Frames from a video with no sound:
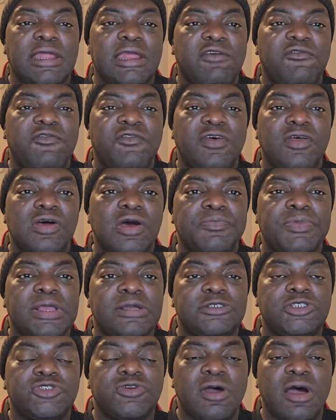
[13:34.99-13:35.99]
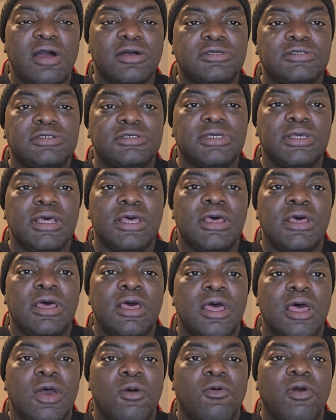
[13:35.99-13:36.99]
They're filling up their trucks
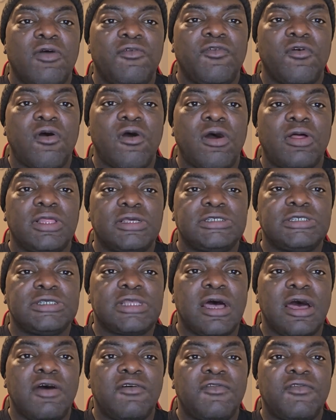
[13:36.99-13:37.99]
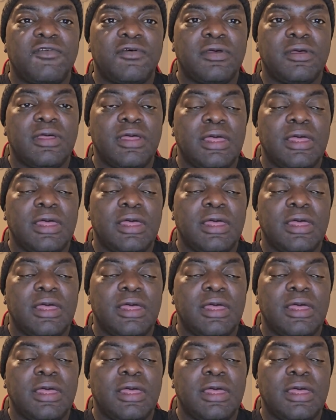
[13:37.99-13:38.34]
with all this stuff,